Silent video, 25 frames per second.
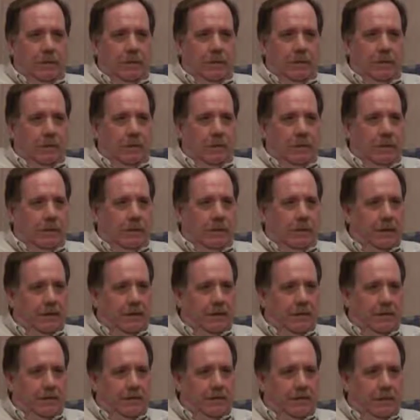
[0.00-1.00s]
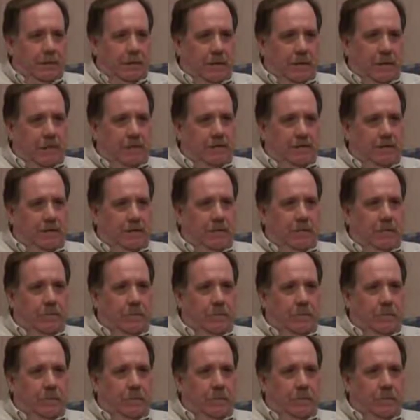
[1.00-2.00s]
um, next year's election
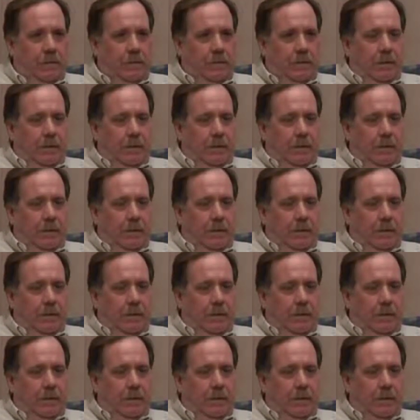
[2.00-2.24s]
on